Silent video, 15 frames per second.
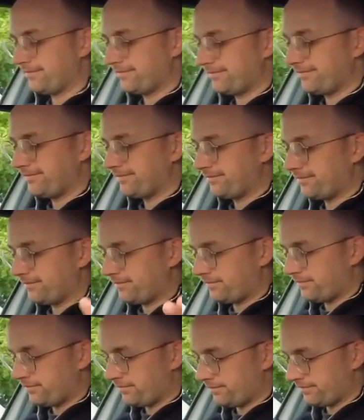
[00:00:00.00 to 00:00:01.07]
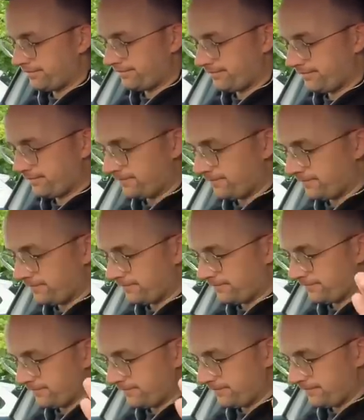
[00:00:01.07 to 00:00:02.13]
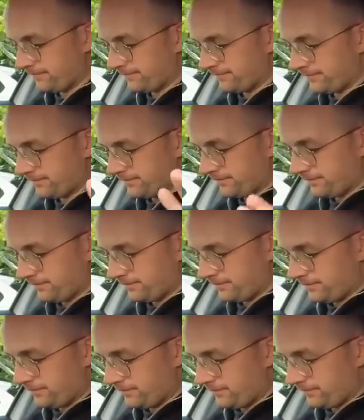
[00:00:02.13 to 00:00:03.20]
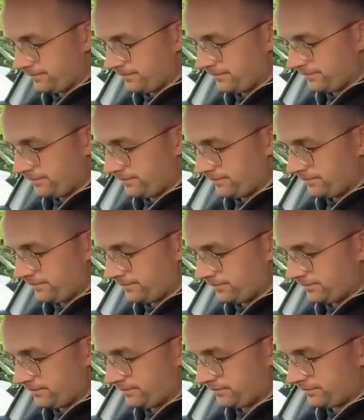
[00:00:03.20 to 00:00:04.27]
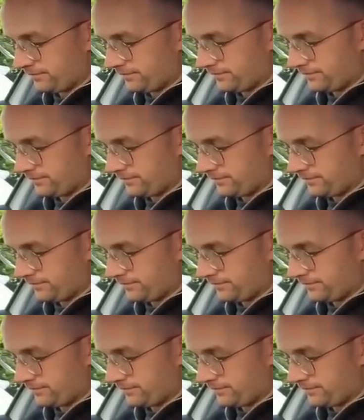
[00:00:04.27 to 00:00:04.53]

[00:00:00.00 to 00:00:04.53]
No words are spoken by the person on screen.